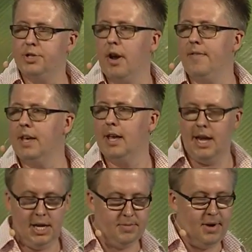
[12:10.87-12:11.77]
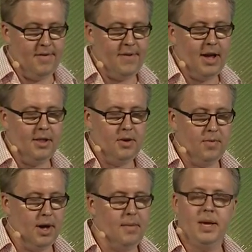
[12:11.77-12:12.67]
driving engagement and value
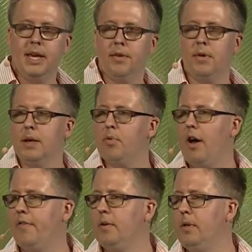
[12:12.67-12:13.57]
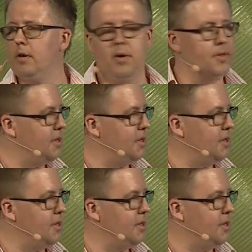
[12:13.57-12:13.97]
while making really profitable growth